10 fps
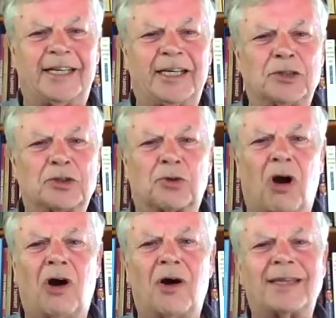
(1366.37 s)
in
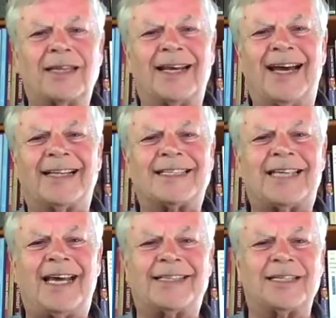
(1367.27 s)
drawing the United
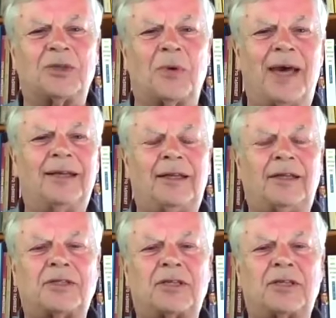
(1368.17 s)
States into endless